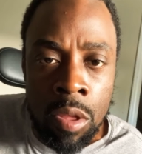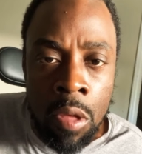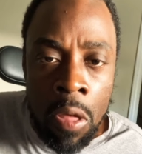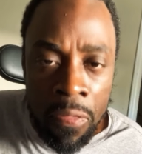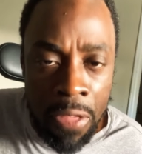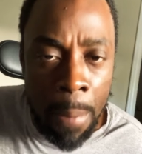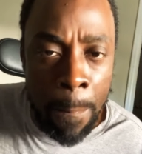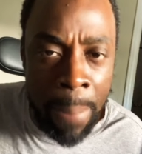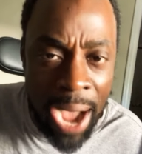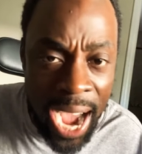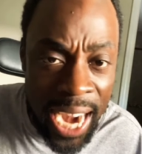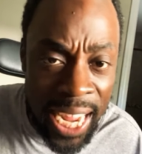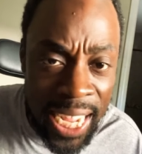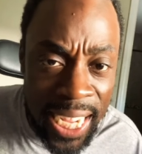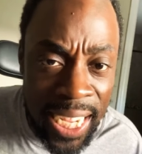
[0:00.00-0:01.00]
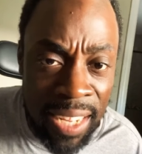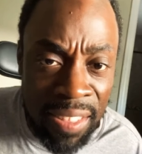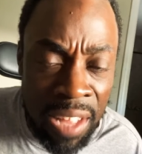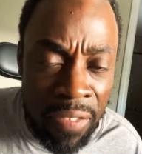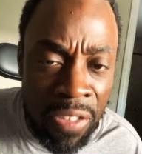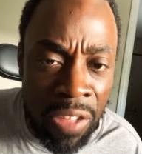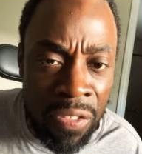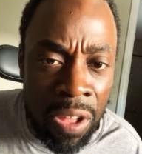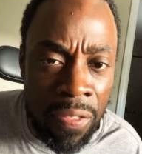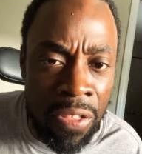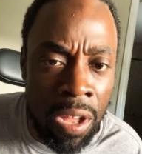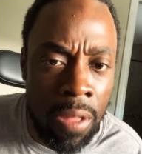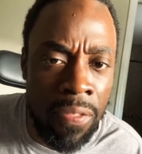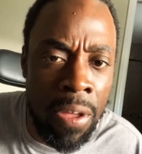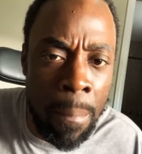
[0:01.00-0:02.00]
The body is the, the, the, the,
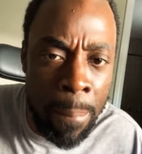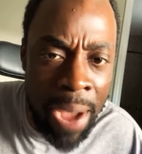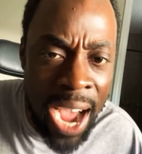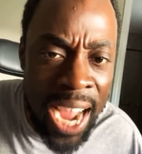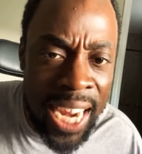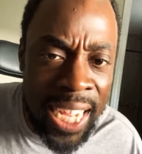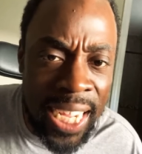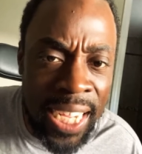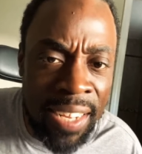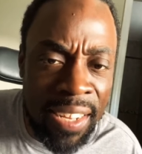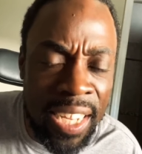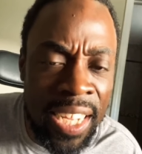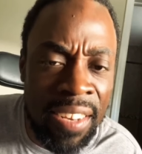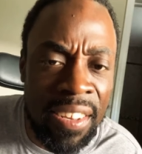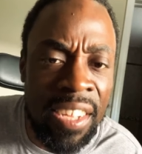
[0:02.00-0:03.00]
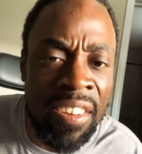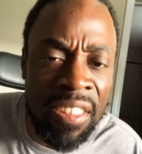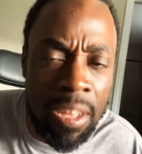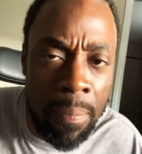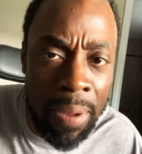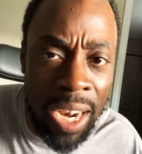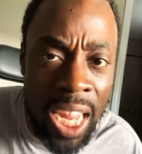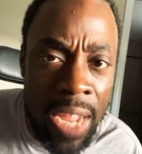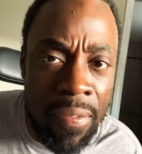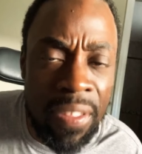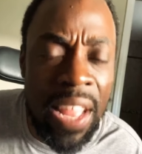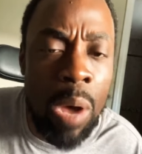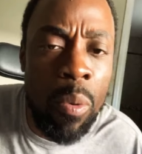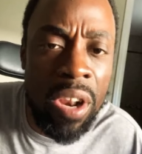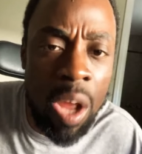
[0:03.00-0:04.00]
the body is, is, is the believer
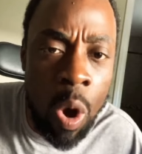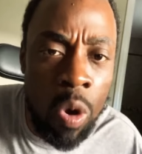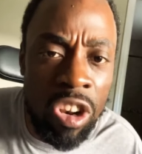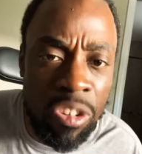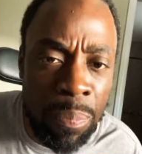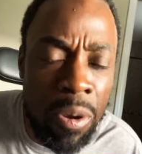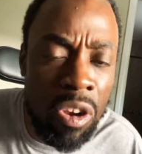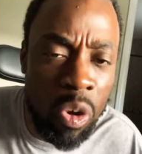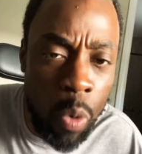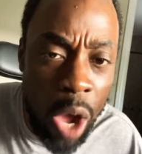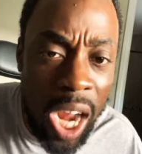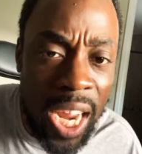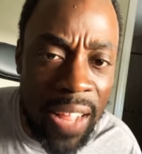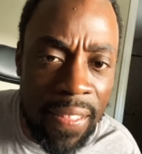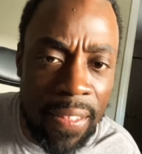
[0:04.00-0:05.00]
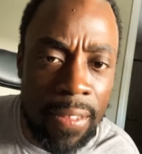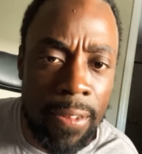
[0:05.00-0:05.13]
that with the Holy Spirit dwelling.